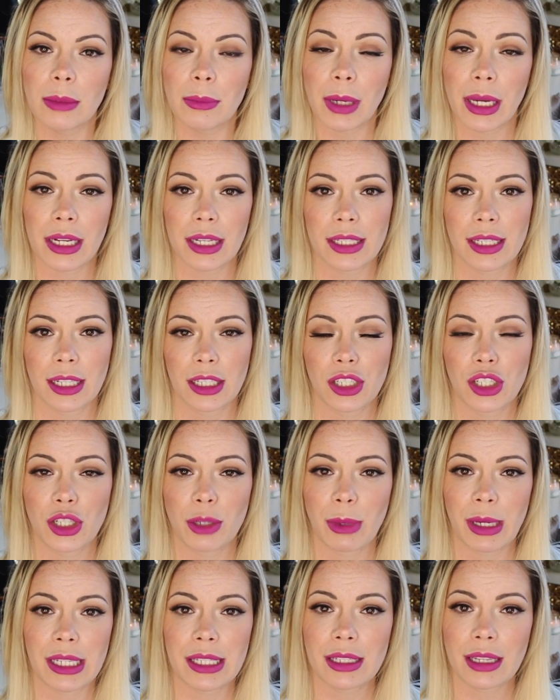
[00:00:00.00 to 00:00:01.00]
paid
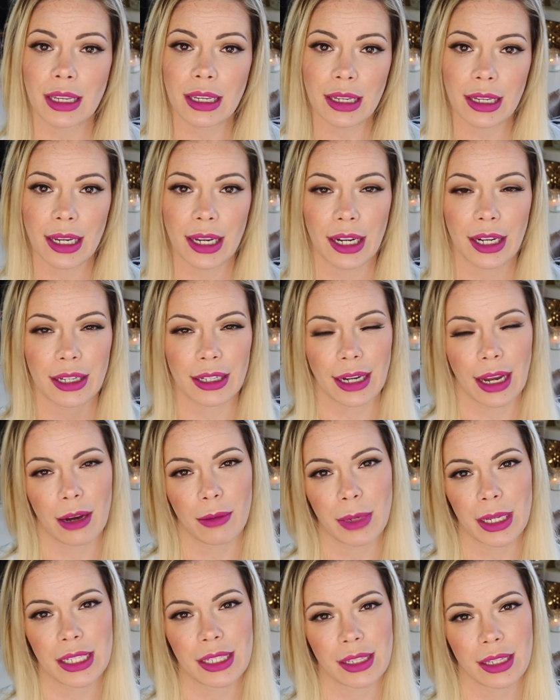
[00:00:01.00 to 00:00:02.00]
attention to my skincare,
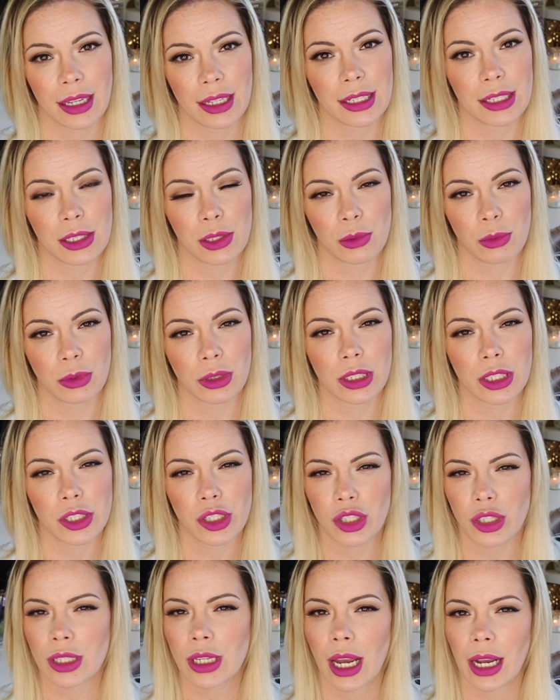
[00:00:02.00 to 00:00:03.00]
now my skin is really
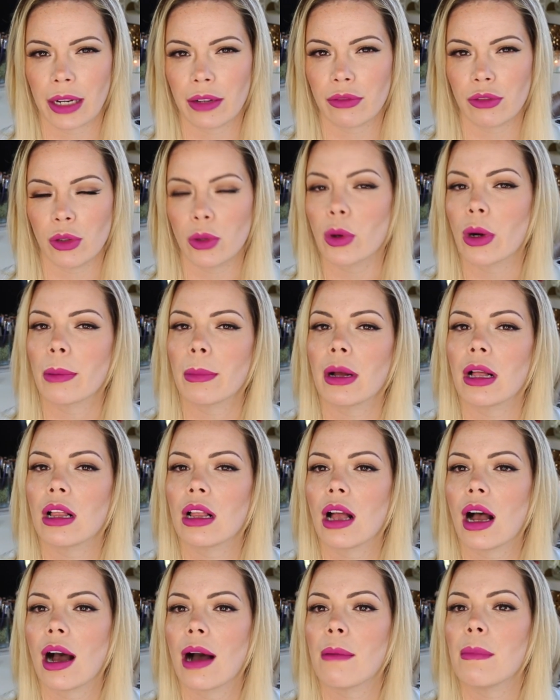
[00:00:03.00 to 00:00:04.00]
just kind of
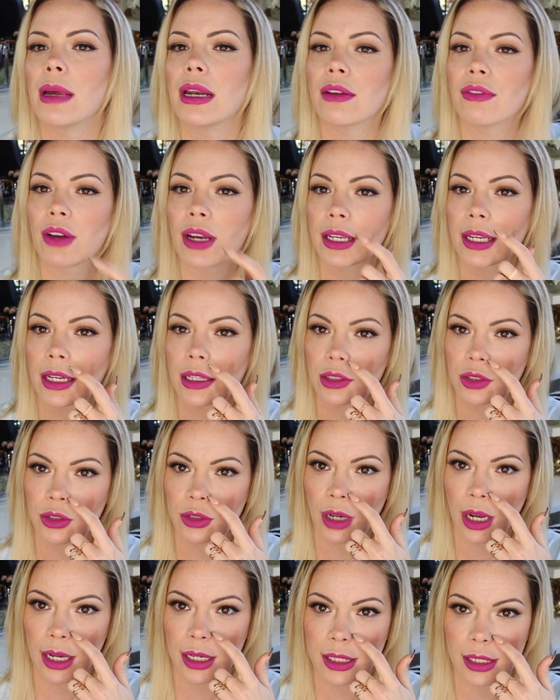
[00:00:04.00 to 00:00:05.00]
normal. Um, and if I get
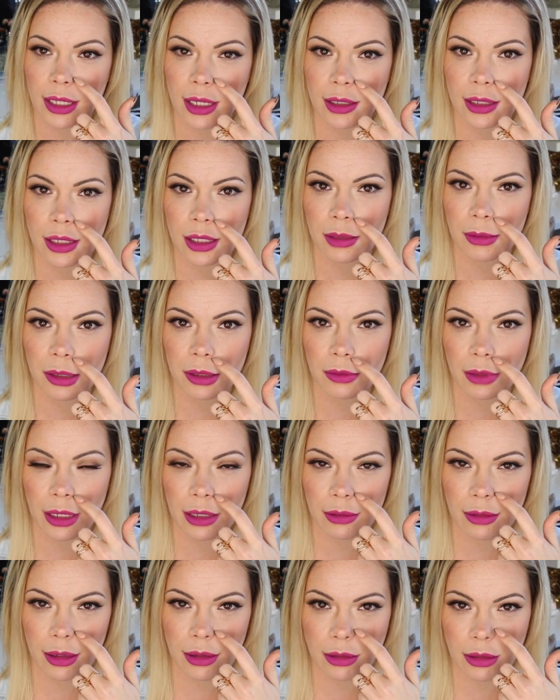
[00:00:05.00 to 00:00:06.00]
dry, it tends to be
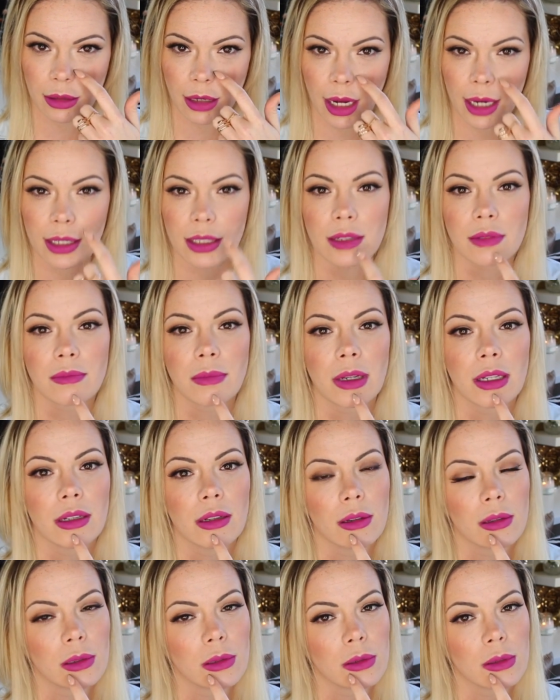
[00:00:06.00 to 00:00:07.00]
right around the cracks of my
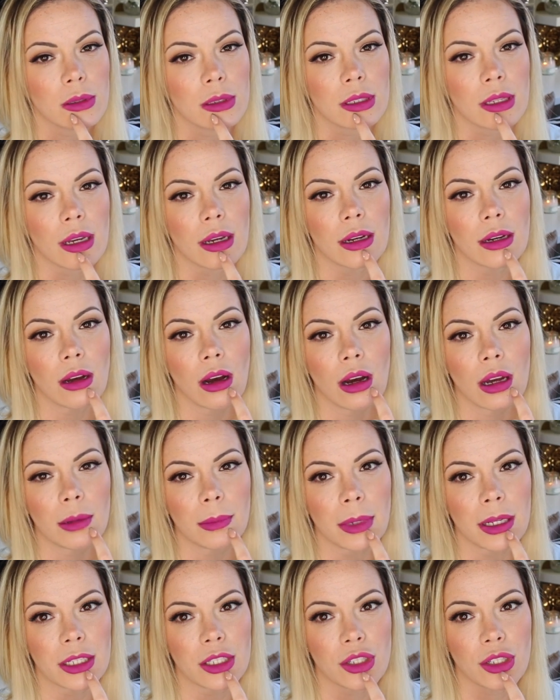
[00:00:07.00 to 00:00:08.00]
nose and
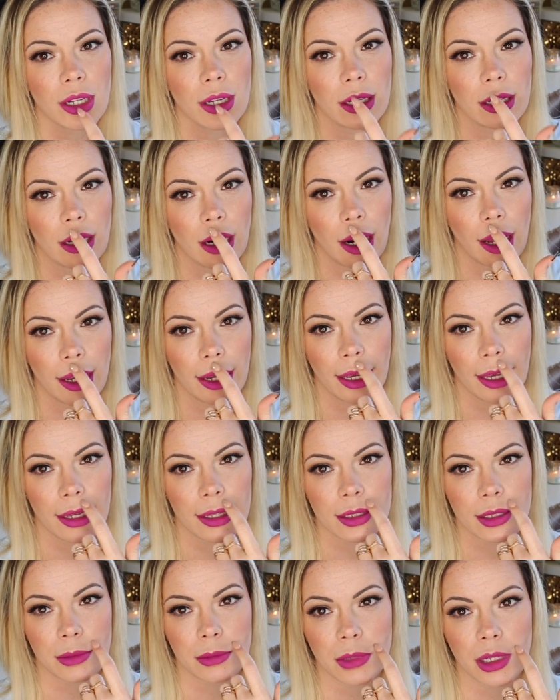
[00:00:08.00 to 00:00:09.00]
on my chin and I
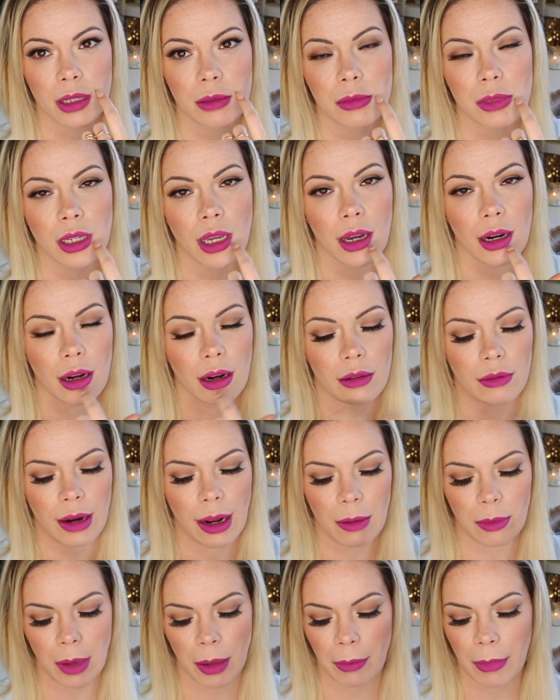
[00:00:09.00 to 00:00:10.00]
can sometimes get it
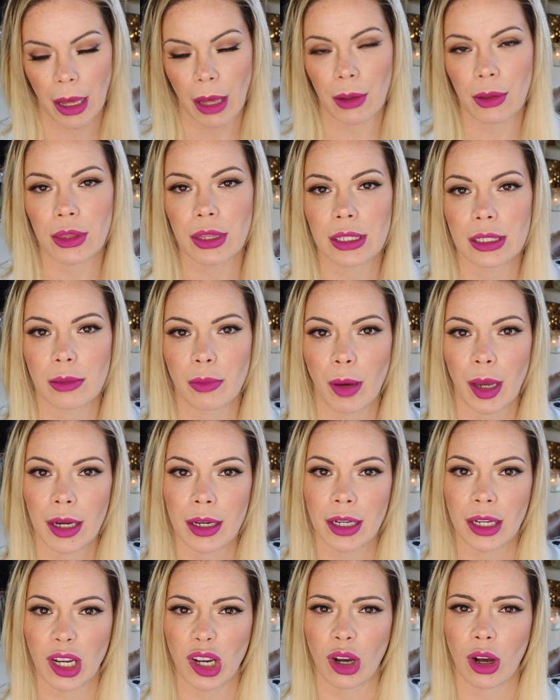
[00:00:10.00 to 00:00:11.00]
around my mouth
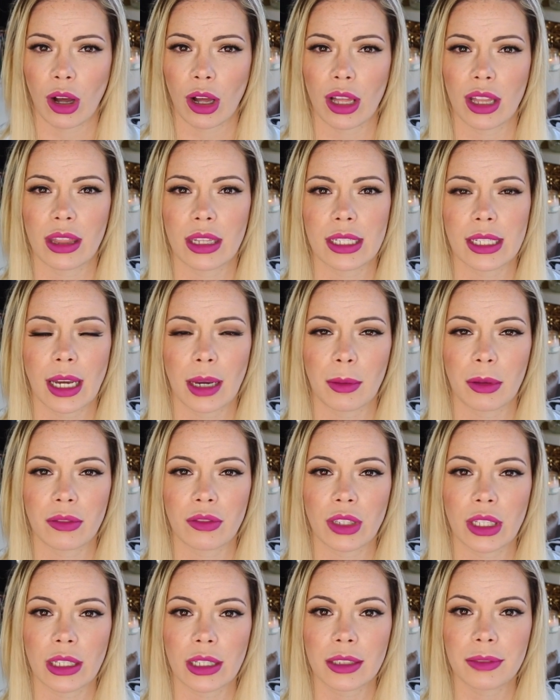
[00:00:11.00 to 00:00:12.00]
depending on the time
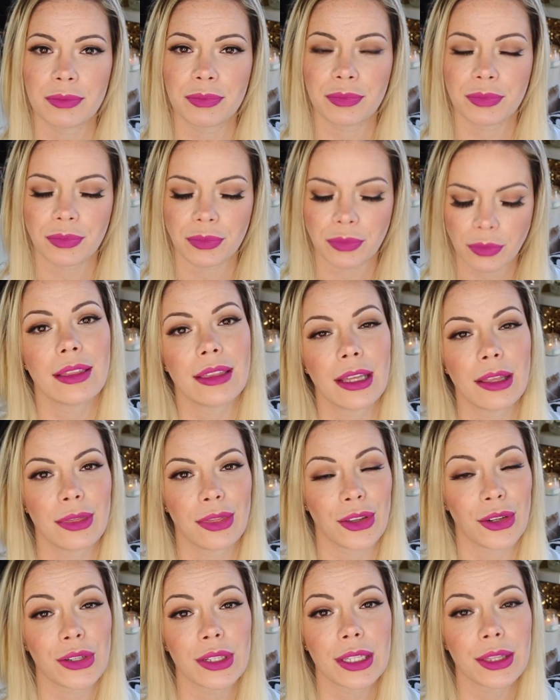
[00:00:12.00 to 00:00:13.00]
of year
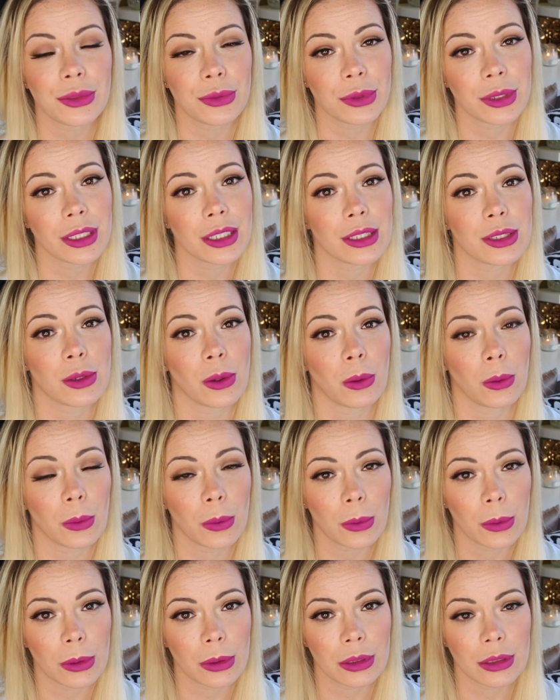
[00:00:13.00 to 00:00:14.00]
that 33 is
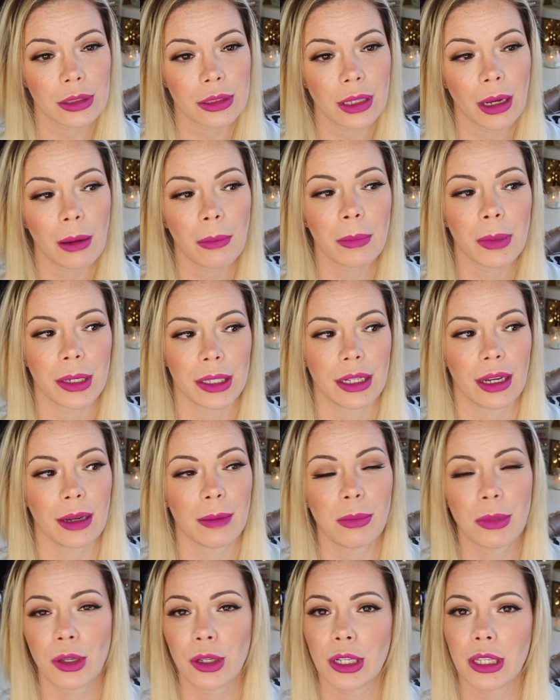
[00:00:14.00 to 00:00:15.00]
old, but
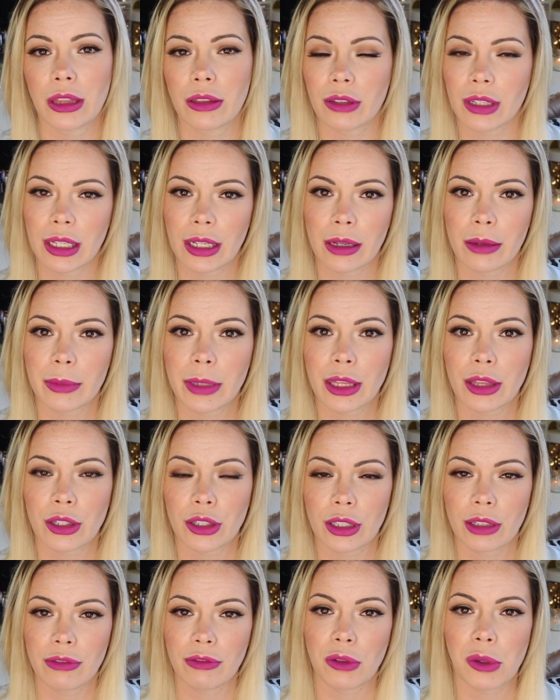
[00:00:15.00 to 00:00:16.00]
I'm 33. I'll be
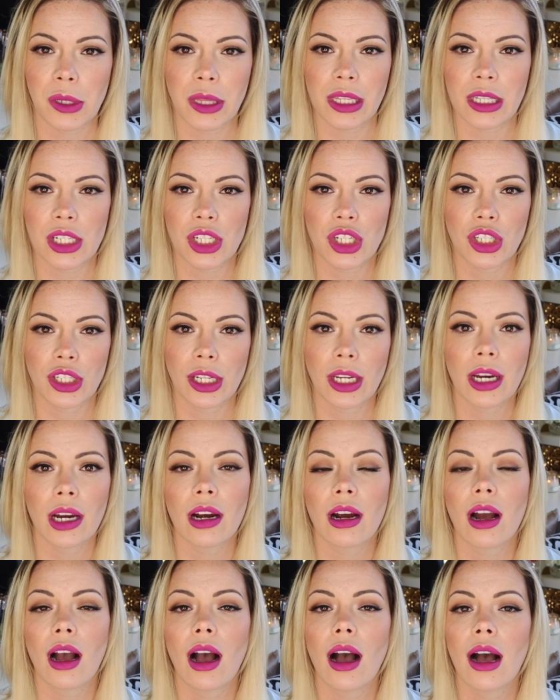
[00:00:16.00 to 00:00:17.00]
34 this
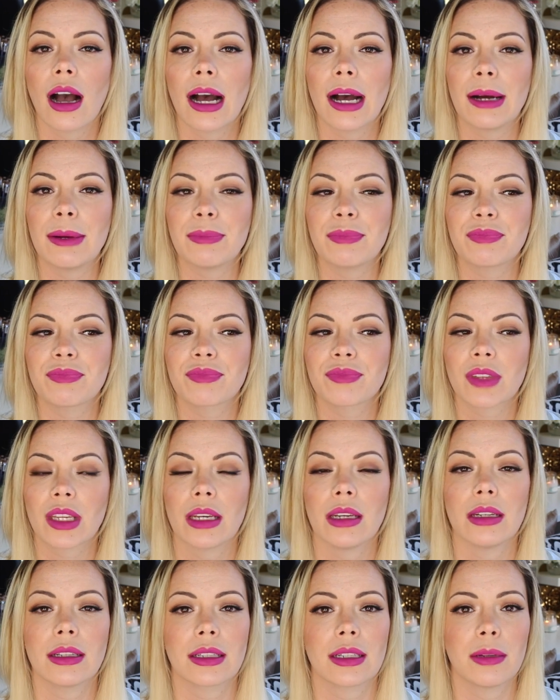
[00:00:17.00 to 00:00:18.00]
year. Um,
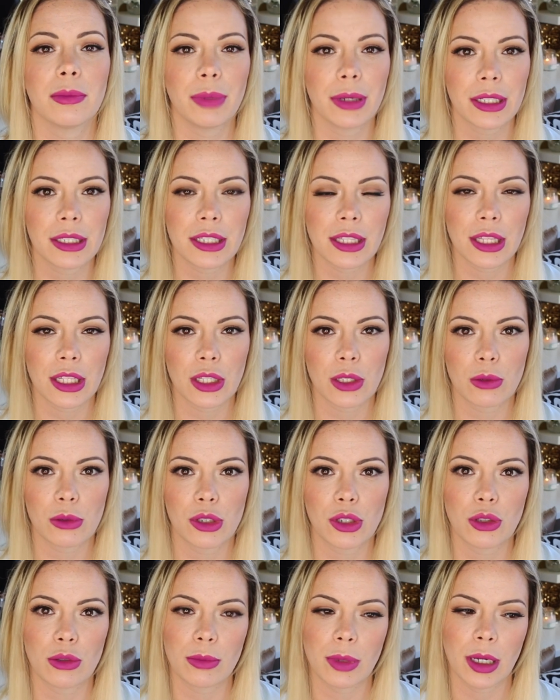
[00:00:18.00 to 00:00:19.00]
and compared to the
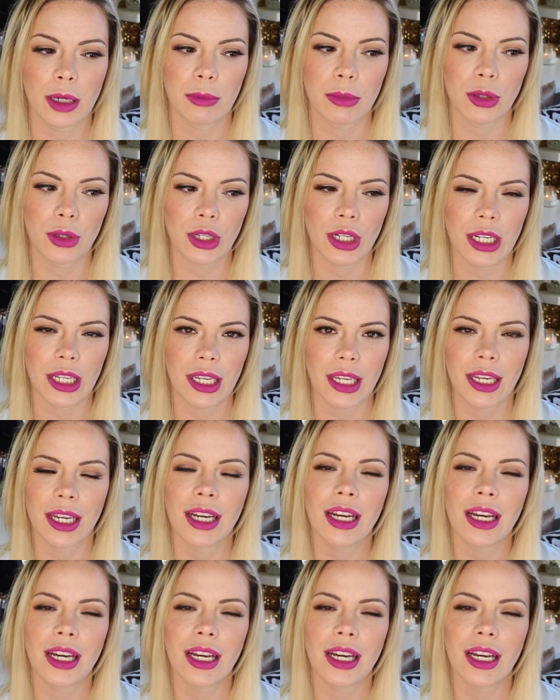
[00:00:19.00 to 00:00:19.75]
YouTube community,